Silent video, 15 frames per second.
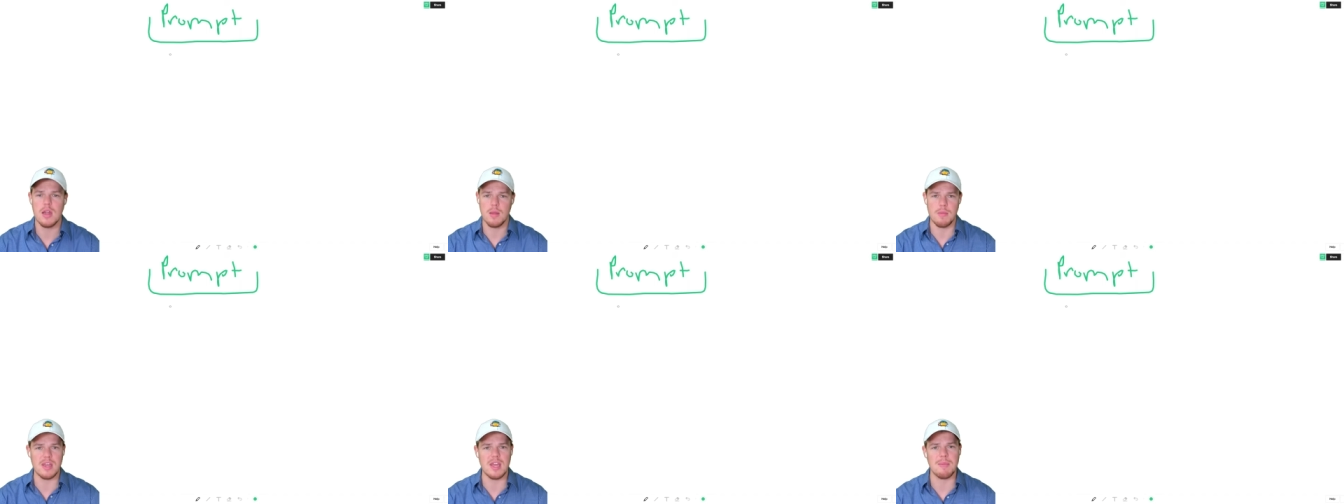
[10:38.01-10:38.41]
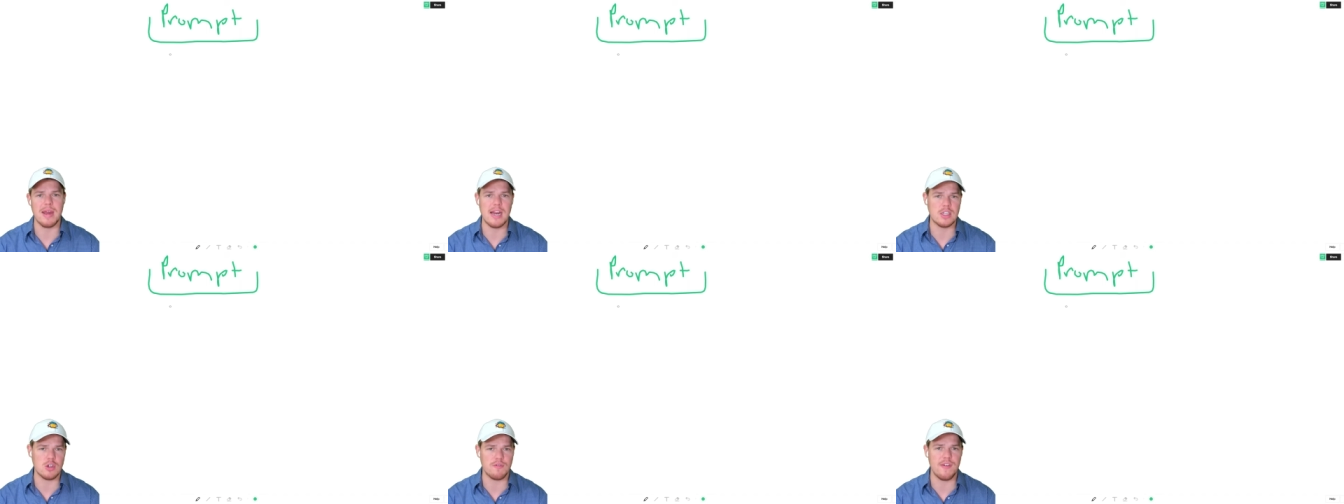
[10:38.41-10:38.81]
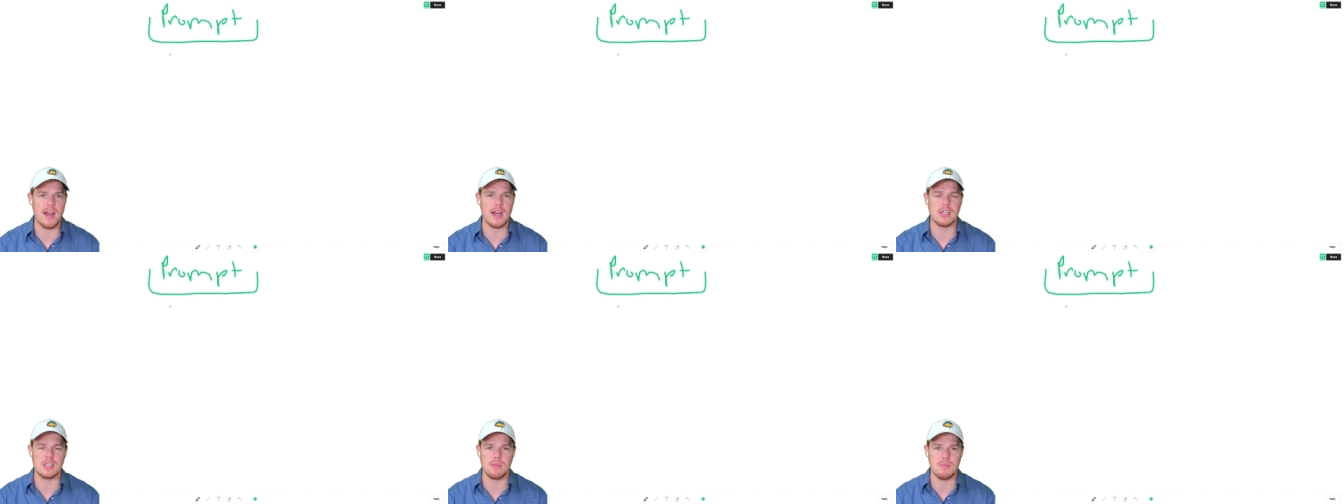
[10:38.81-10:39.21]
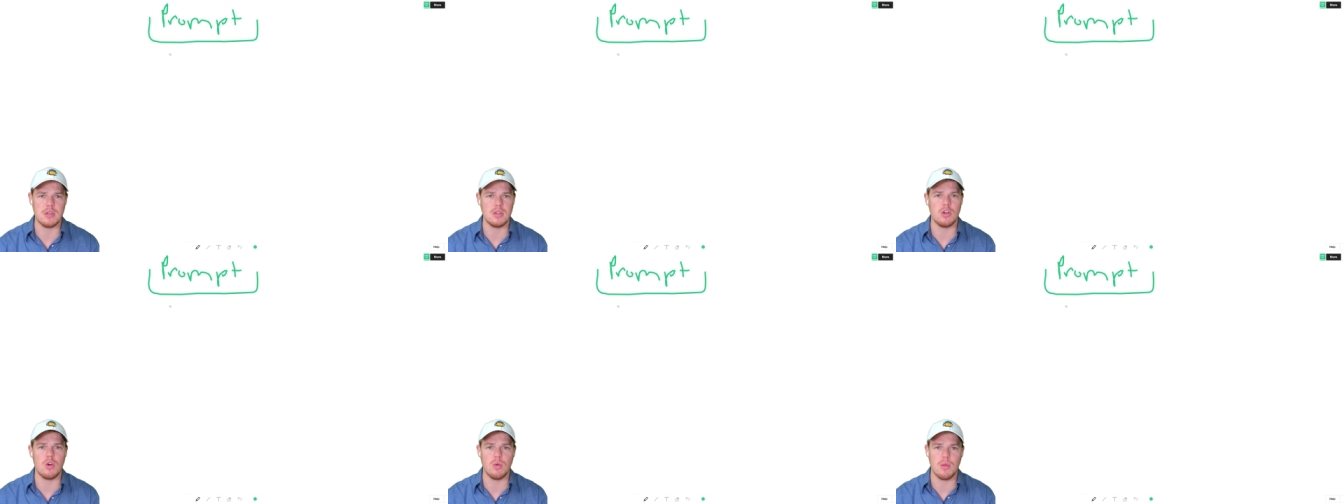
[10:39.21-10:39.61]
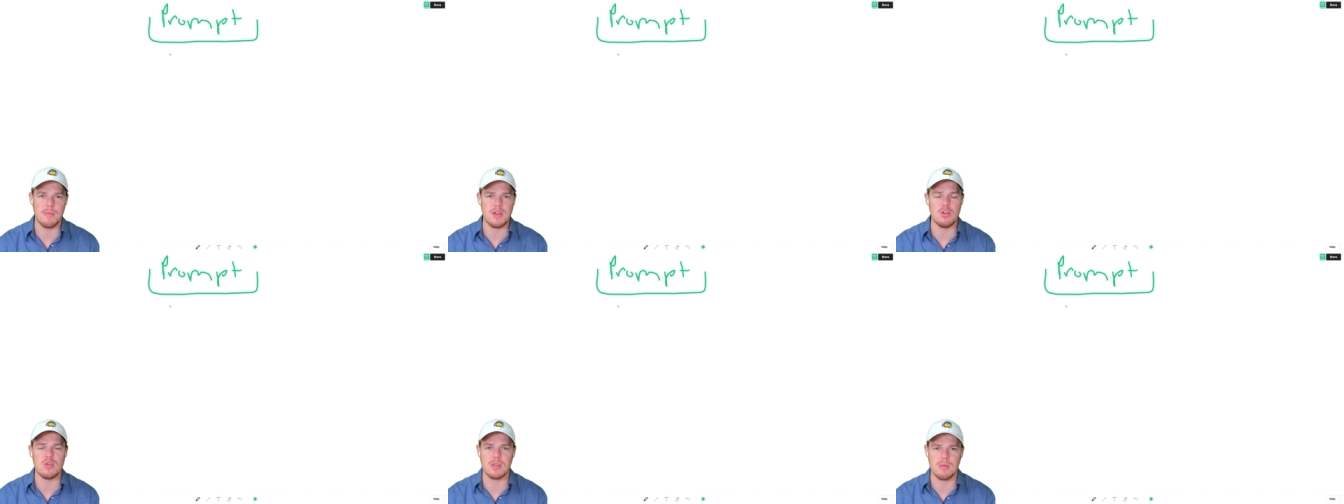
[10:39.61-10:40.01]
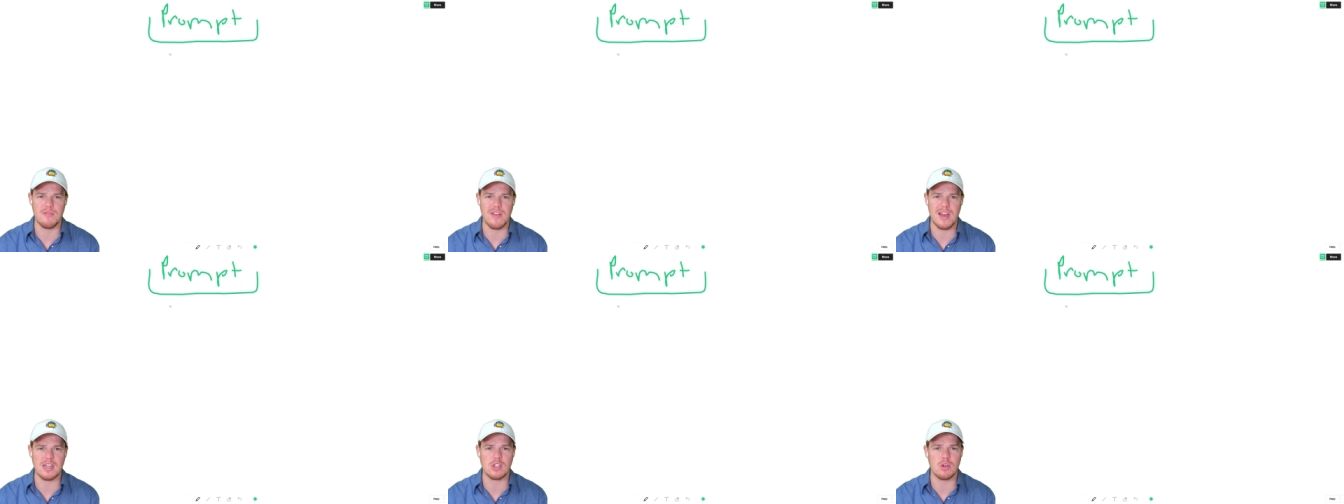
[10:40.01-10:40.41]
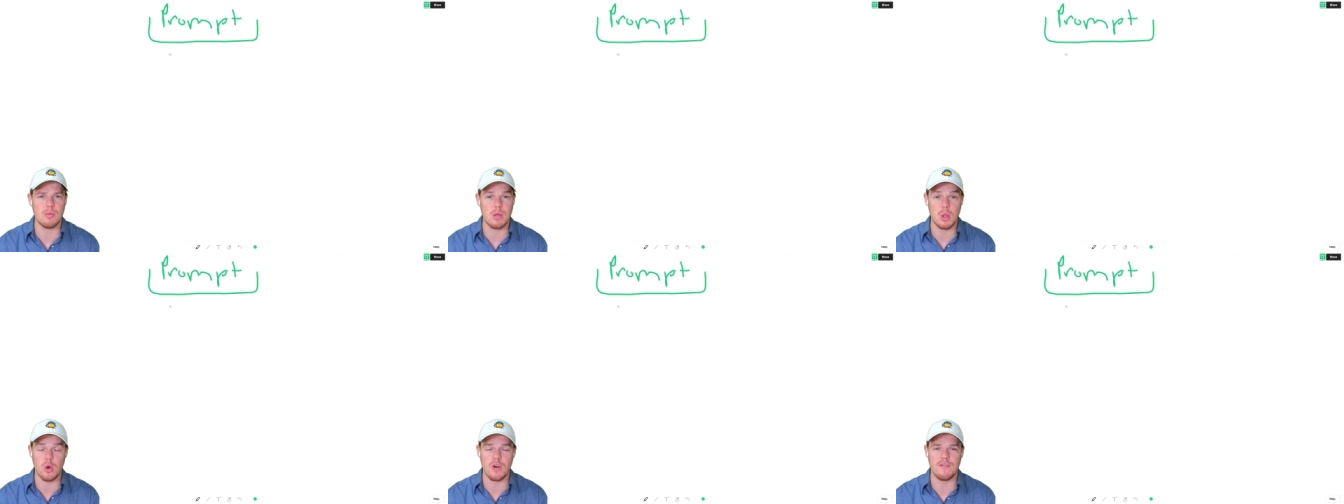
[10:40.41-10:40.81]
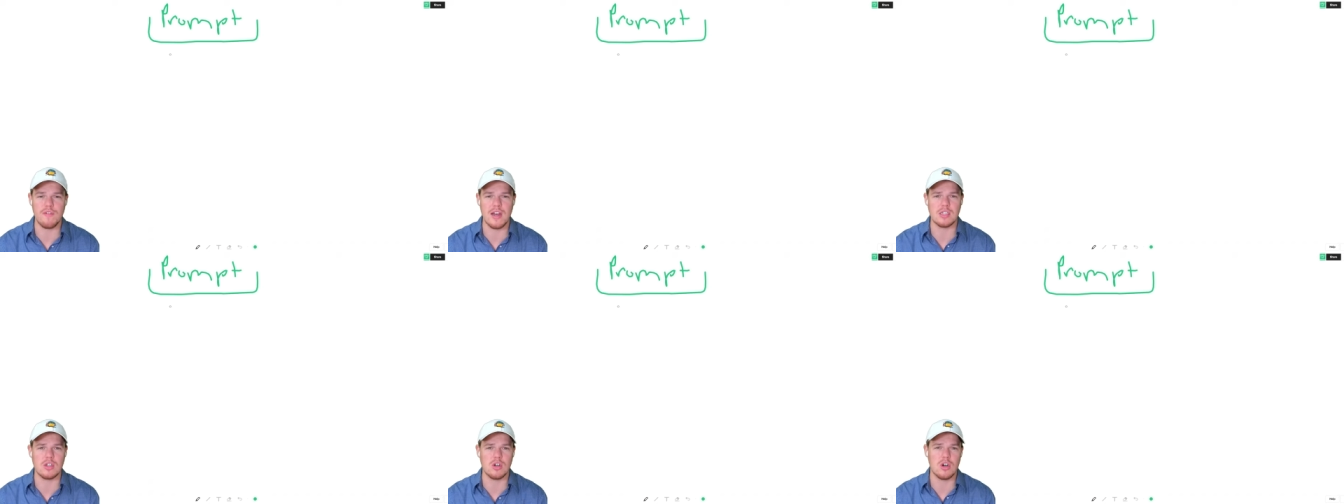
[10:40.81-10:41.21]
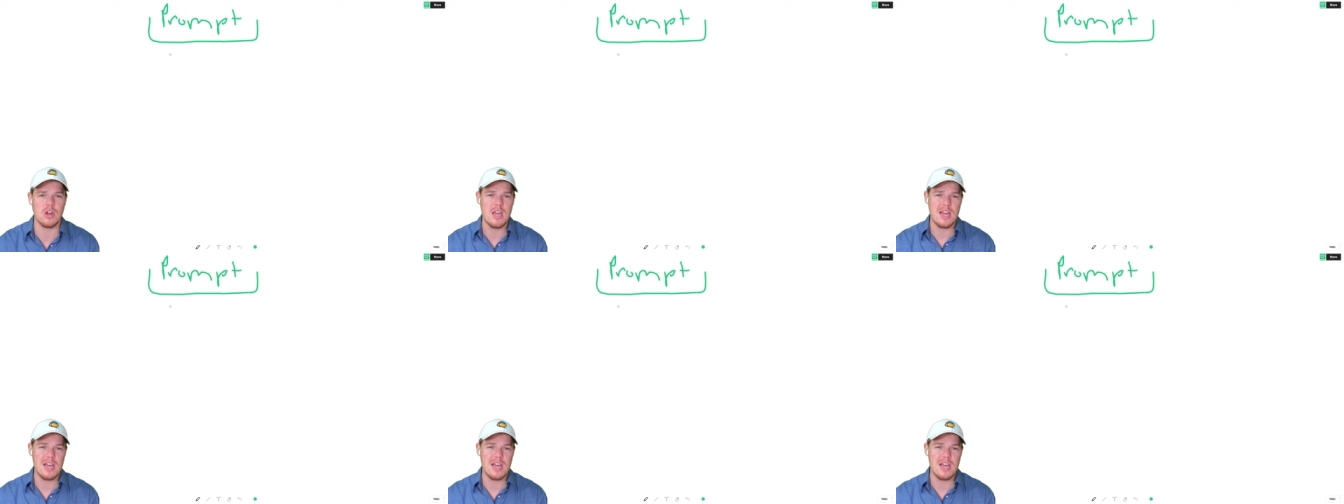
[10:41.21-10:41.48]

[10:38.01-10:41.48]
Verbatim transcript: Let me get my answer fast. Let me, you know, let me do something faster. Let me learn faster.